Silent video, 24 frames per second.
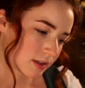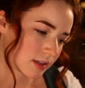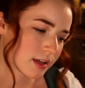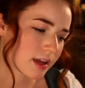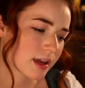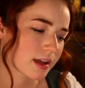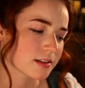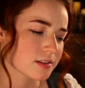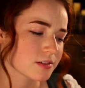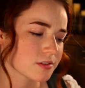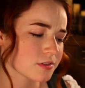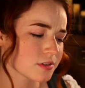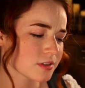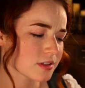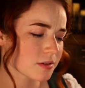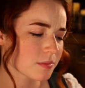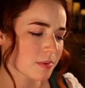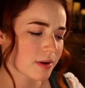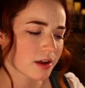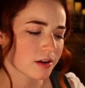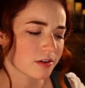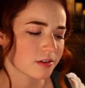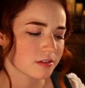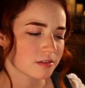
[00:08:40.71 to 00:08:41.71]
Yeah, it's only
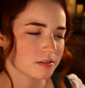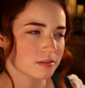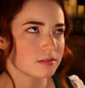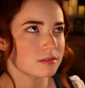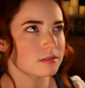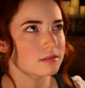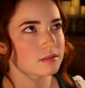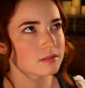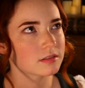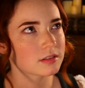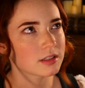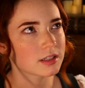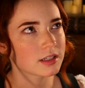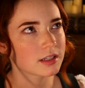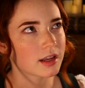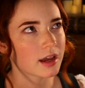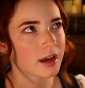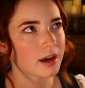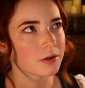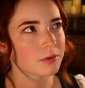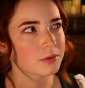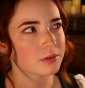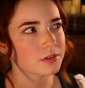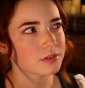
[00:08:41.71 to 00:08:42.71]
about an
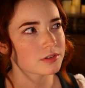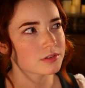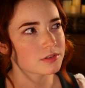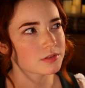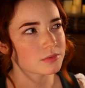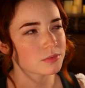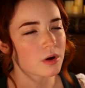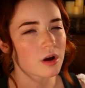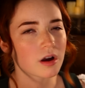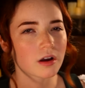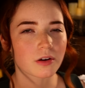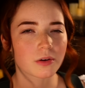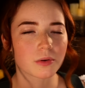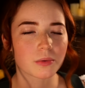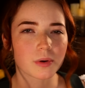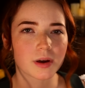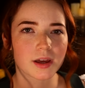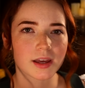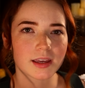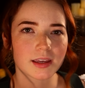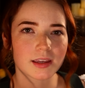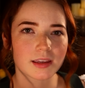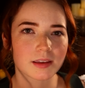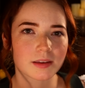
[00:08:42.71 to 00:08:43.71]
hour's walk
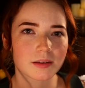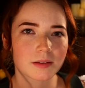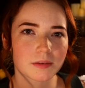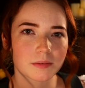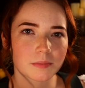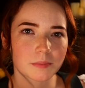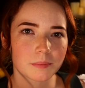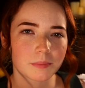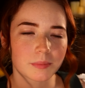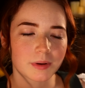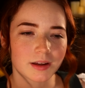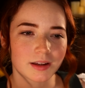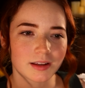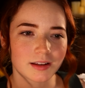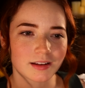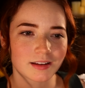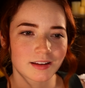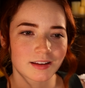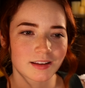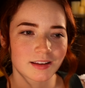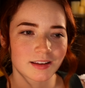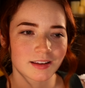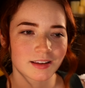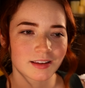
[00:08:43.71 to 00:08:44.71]
away, but
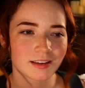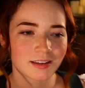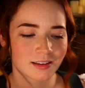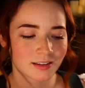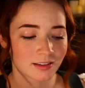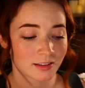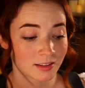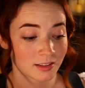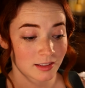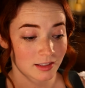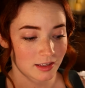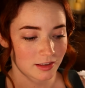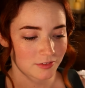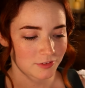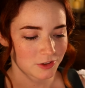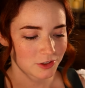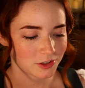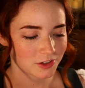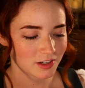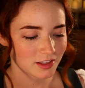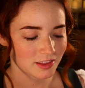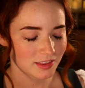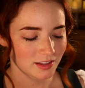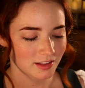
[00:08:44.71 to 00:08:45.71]
if
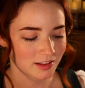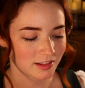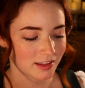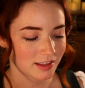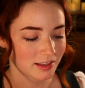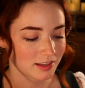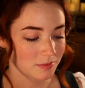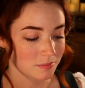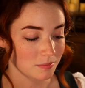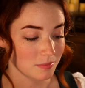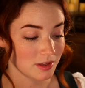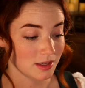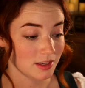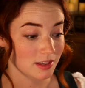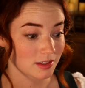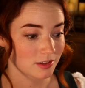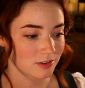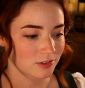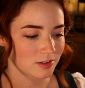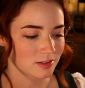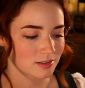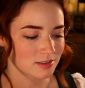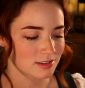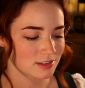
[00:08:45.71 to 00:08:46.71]
you're anything like
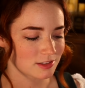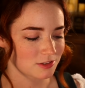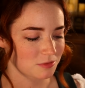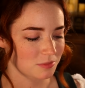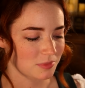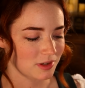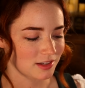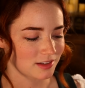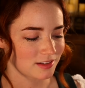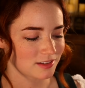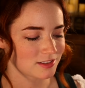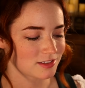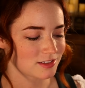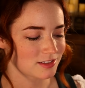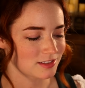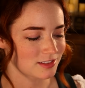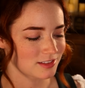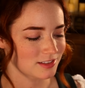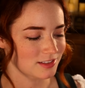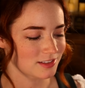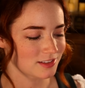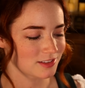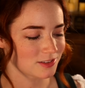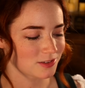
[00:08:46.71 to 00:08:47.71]
me, you can still manage
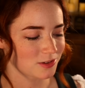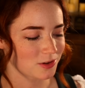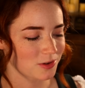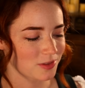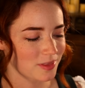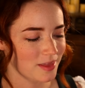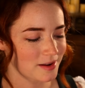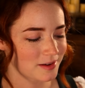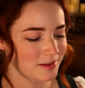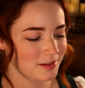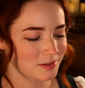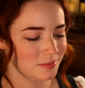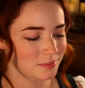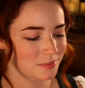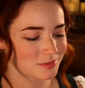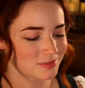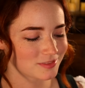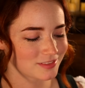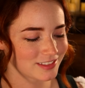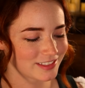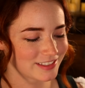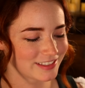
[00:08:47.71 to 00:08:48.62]
to screw that up.